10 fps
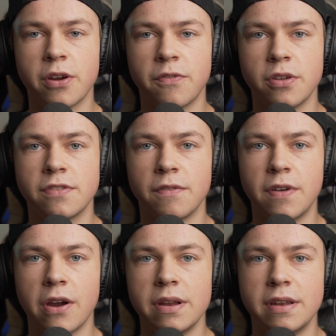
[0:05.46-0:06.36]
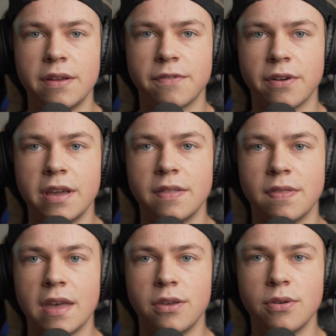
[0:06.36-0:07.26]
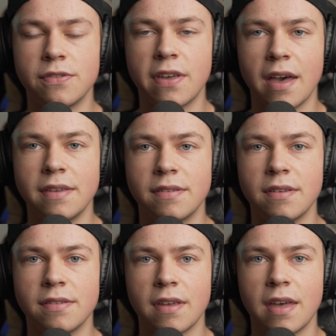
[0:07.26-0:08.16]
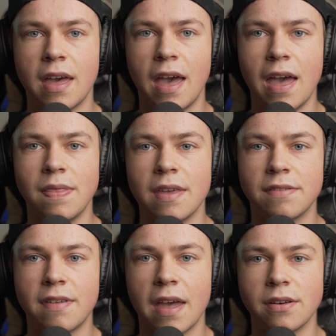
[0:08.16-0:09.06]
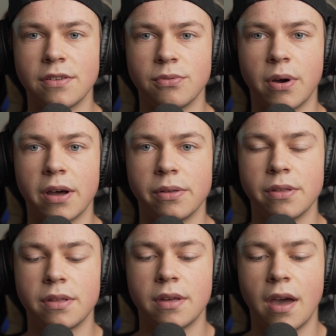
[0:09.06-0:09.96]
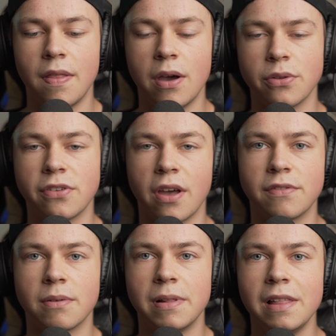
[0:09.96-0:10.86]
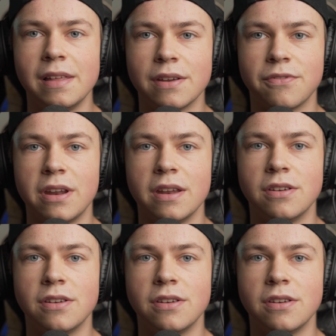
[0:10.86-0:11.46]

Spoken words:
microphones are very different in their use cases and their sound as well, and they also have completely different